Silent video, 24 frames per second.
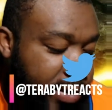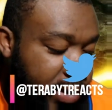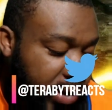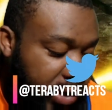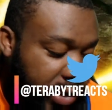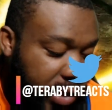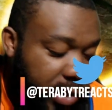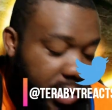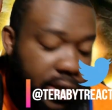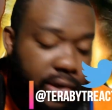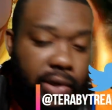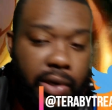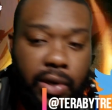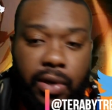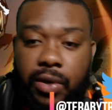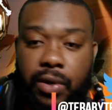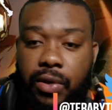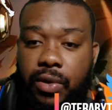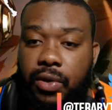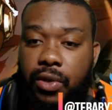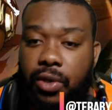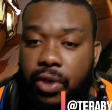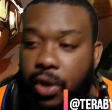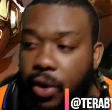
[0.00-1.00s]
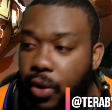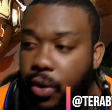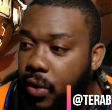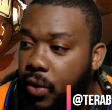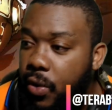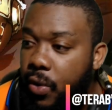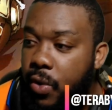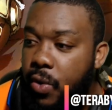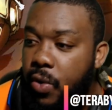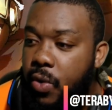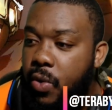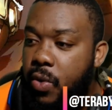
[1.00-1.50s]
Season
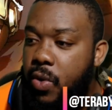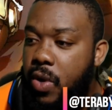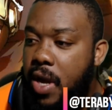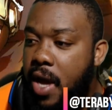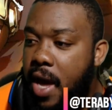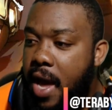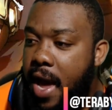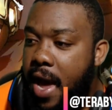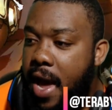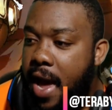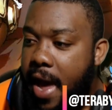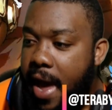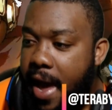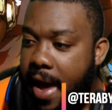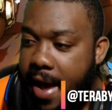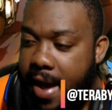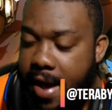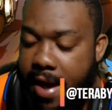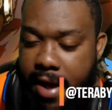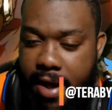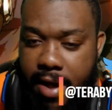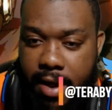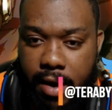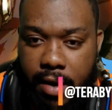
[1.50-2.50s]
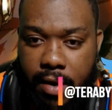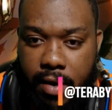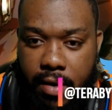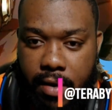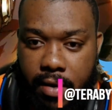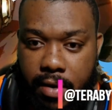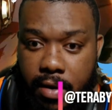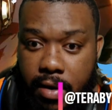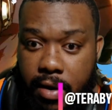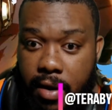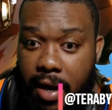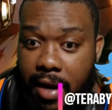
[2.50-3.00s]
2,
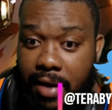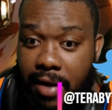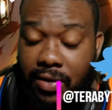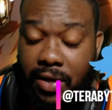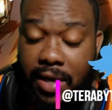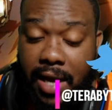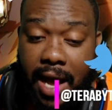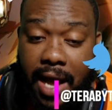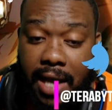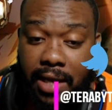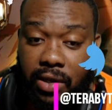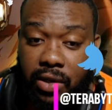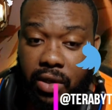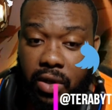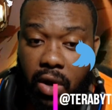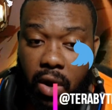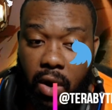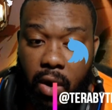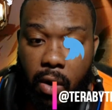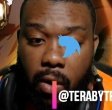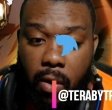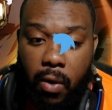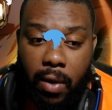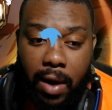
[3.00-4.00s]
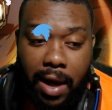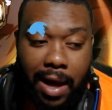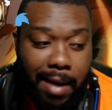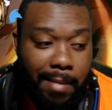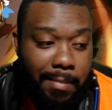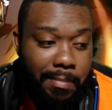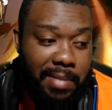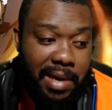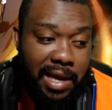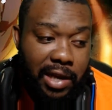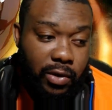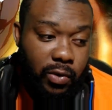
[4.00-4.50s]
and as you guys know,
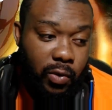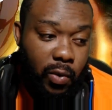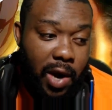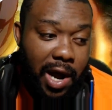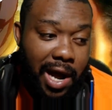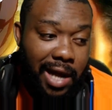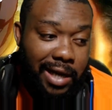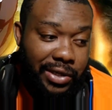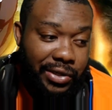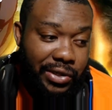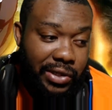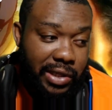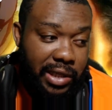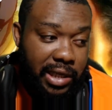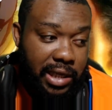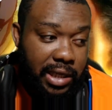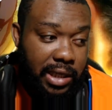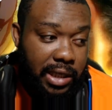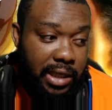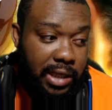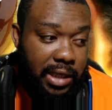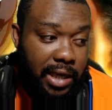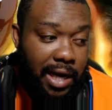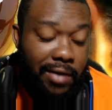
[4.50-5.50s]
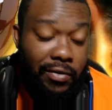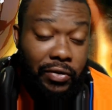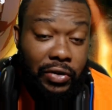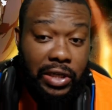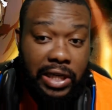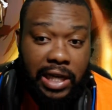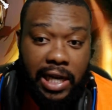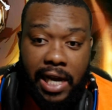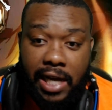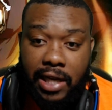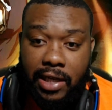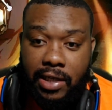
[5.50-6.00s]
I'm binge watching this every
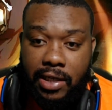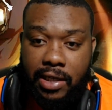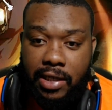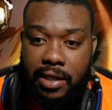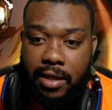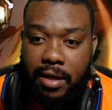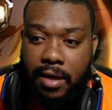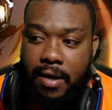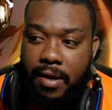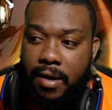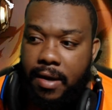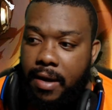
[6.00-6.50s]
chance